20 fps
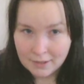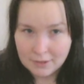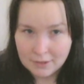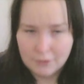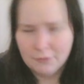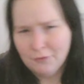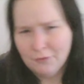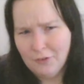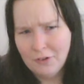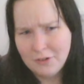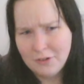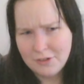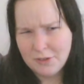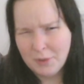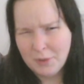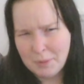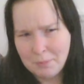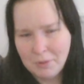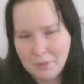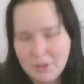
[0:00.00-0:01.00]
Not first
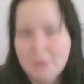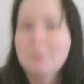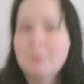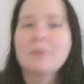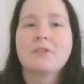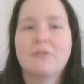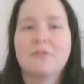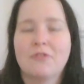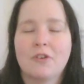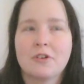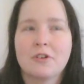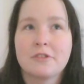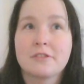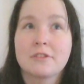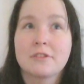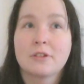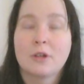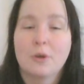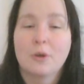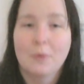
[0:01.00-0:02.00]
sewing project, but
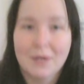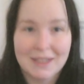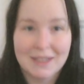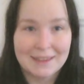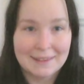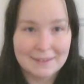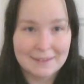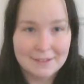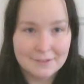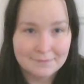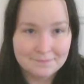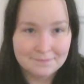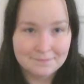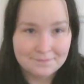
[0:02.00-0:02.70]
first quilt.